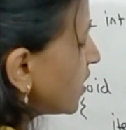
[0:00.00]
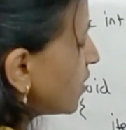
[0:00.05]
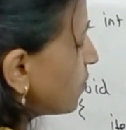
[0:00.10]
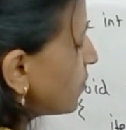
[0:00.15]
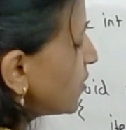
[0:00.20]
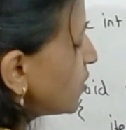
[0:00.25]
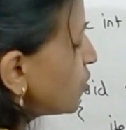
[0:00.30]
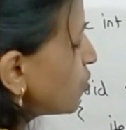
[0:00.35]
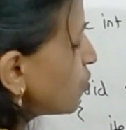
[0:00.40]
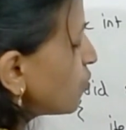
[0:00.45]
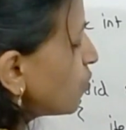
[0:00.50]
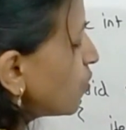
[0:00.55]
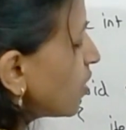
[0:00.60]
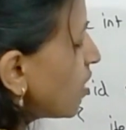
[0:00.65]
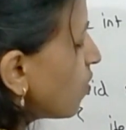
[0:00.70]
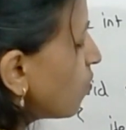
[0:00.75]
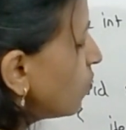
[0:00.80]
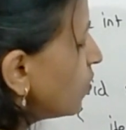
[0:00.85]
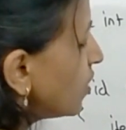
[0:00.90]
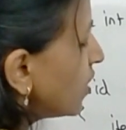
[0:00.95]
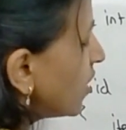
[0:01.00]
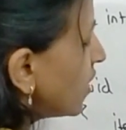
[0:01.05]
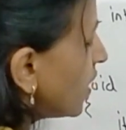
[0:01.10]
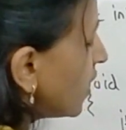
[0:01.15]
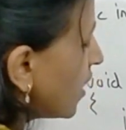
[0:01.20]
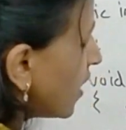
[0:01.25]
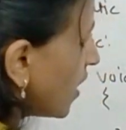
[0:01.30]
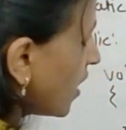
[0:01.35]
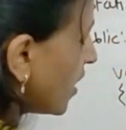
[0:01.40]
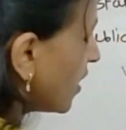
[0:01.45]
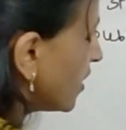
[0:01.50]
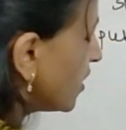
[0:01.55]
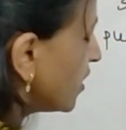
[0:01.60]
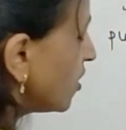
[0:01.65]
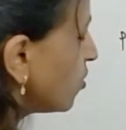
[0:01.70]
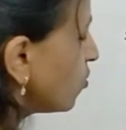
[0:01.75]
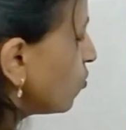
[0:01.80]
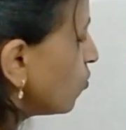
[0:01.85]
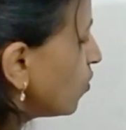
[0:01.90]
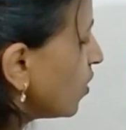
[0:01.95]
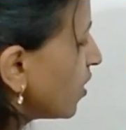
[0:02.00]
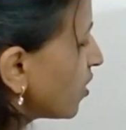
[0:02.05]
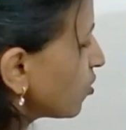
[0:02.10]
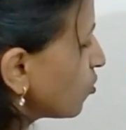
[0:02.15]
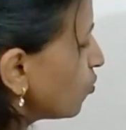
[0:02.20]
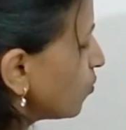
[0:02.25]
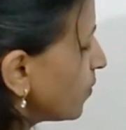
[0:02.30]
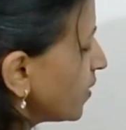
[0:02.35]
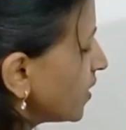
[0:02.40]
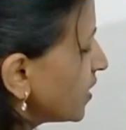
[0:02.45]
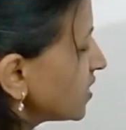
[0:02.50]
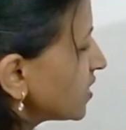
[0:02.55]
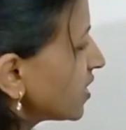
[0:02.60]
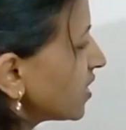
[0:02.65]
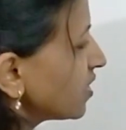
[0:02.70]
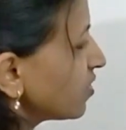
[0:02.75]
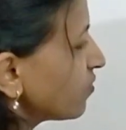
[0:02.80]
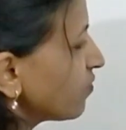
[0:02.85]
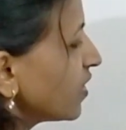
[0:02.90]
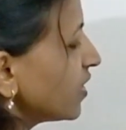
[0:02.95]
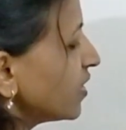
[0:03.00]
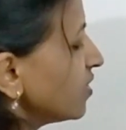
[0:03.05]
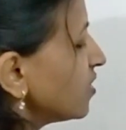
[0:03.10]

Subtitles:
means show count, and here no arguments are required.